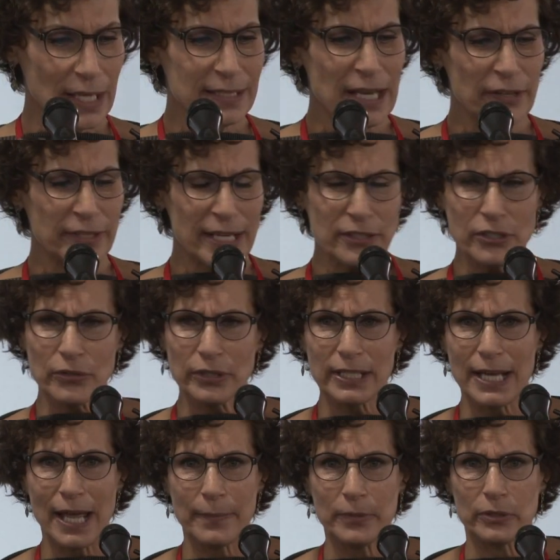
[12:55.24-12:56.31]
Now, the
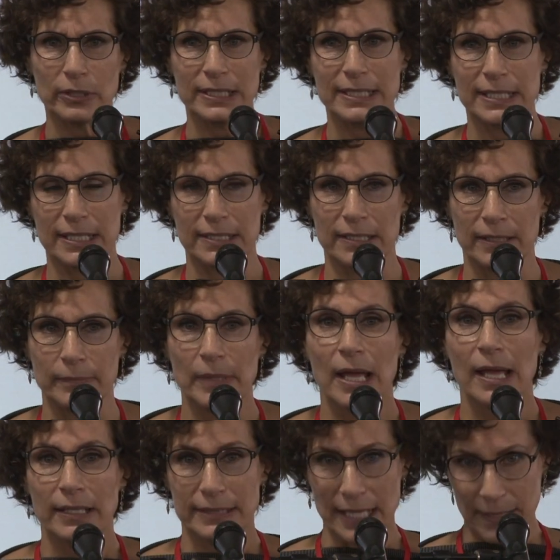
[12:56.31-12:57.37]
endocannabinoid system,
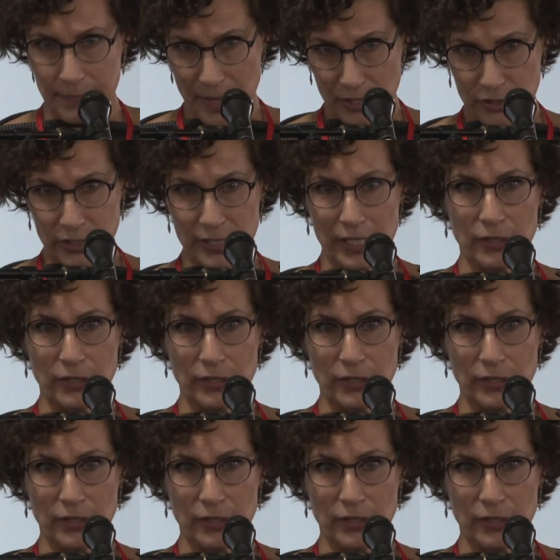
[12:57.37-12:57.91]
as I mentioned